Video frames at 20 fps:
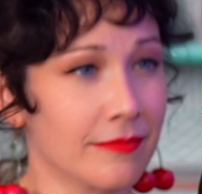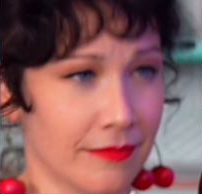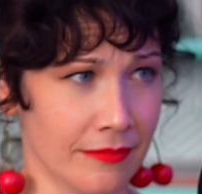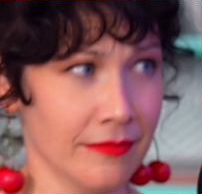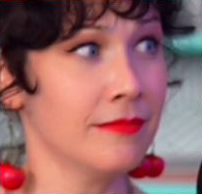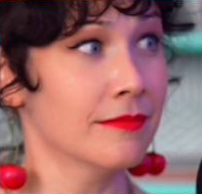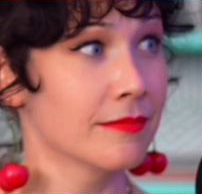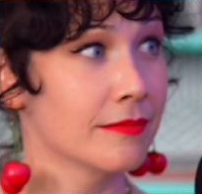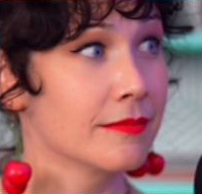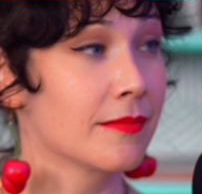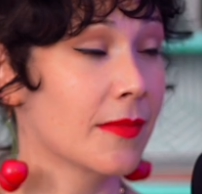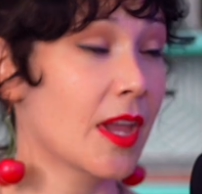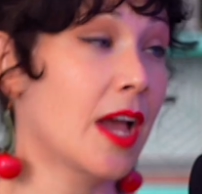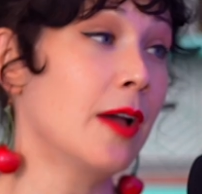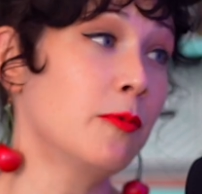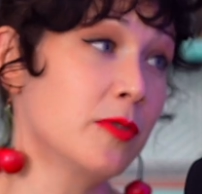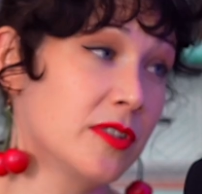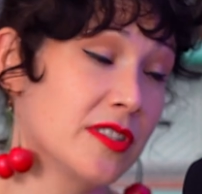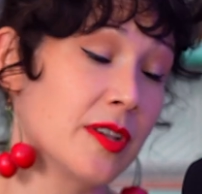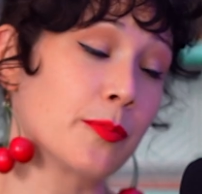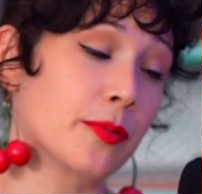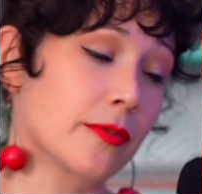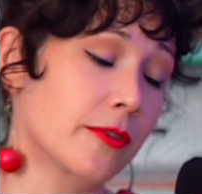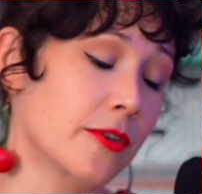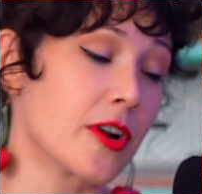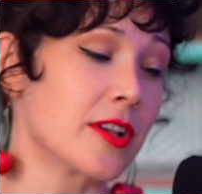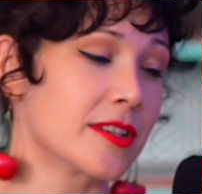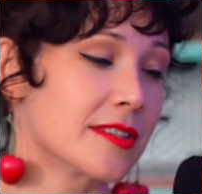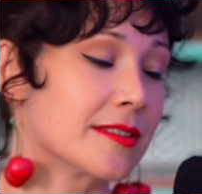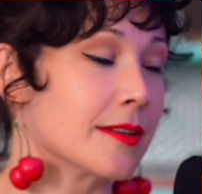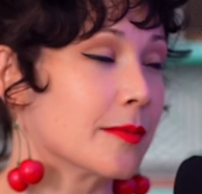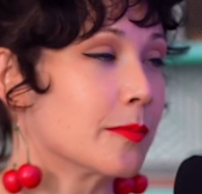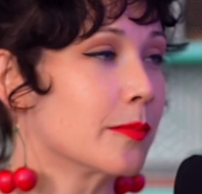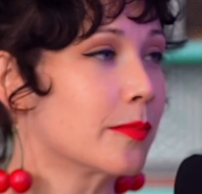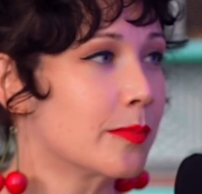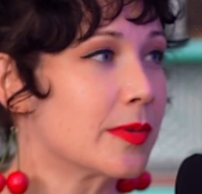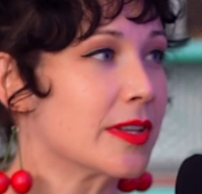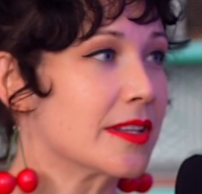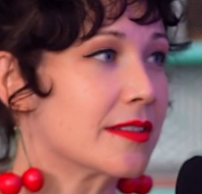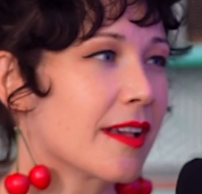Mm-hmm. I would dip crust in
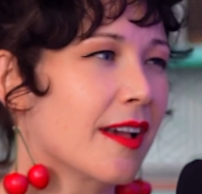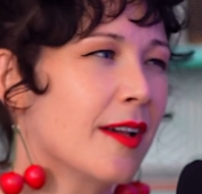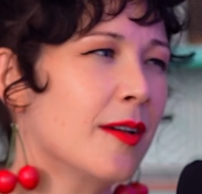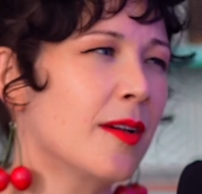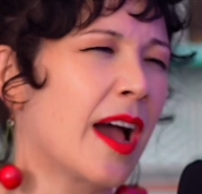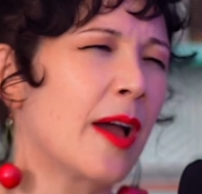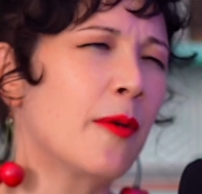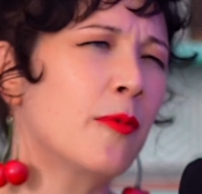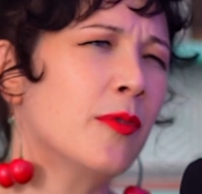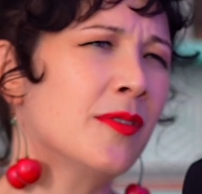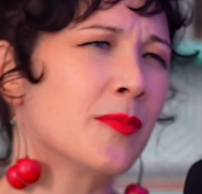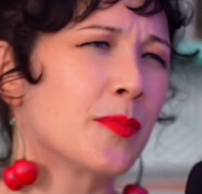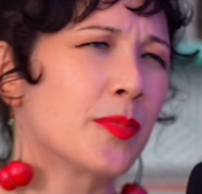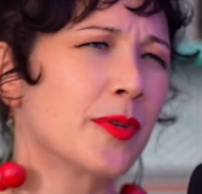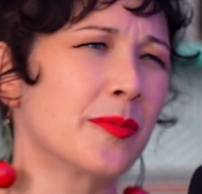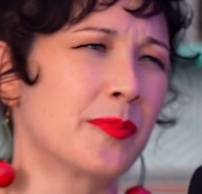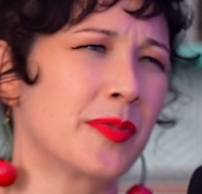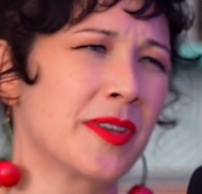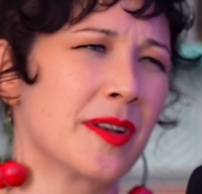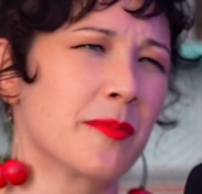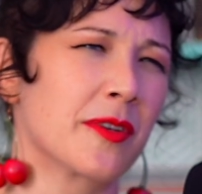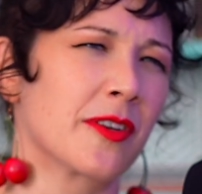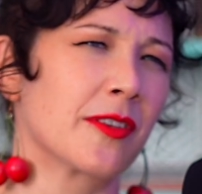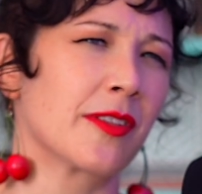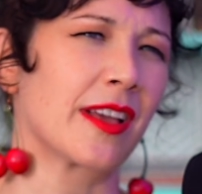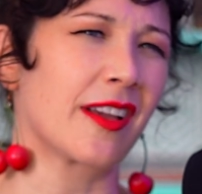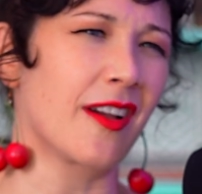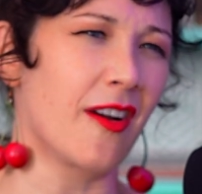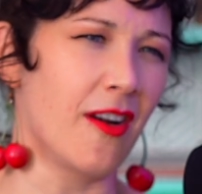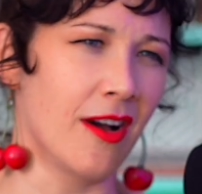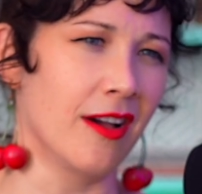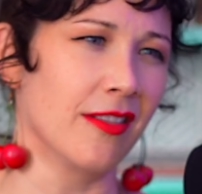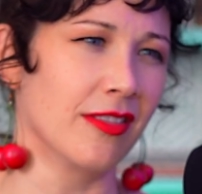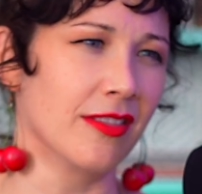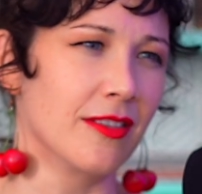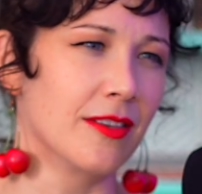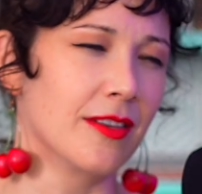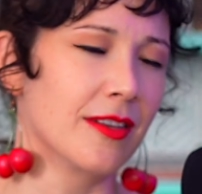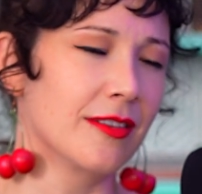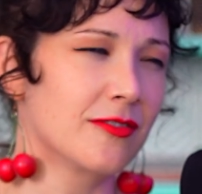pizza. I, I wouldn't put peanut butter like
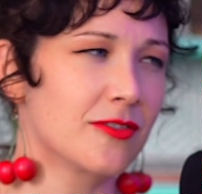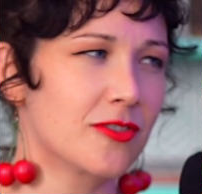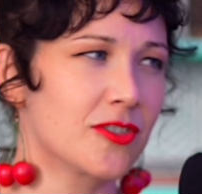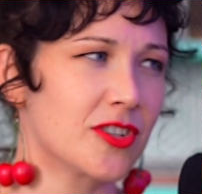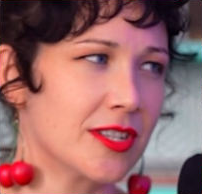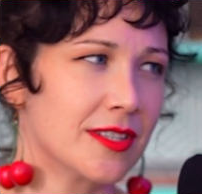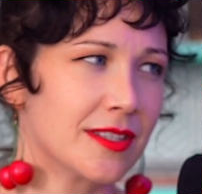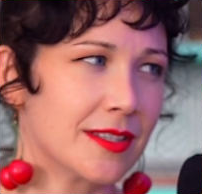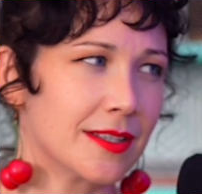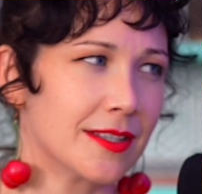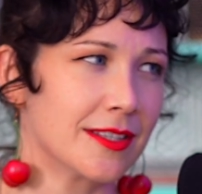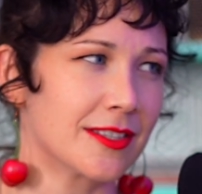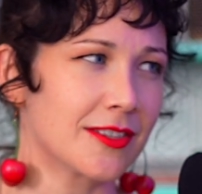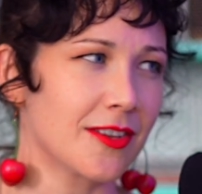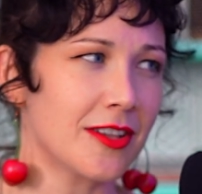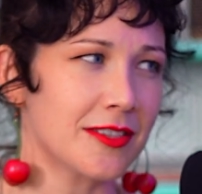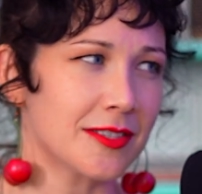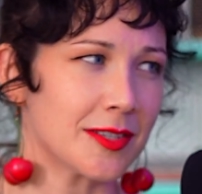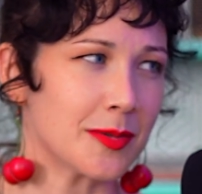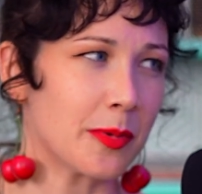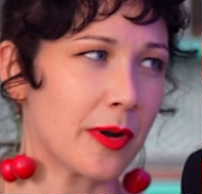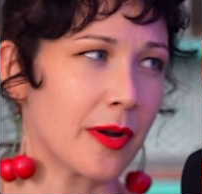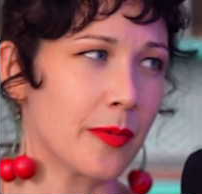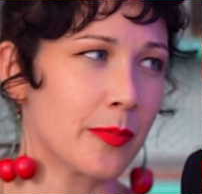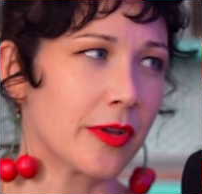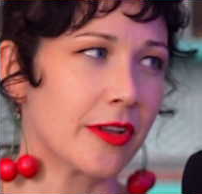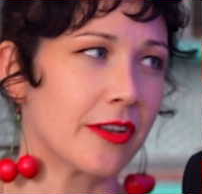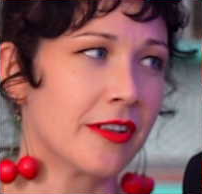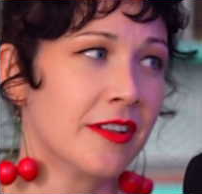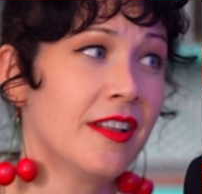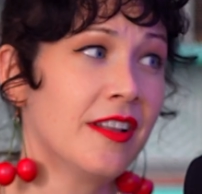on the cheesy saucy part, but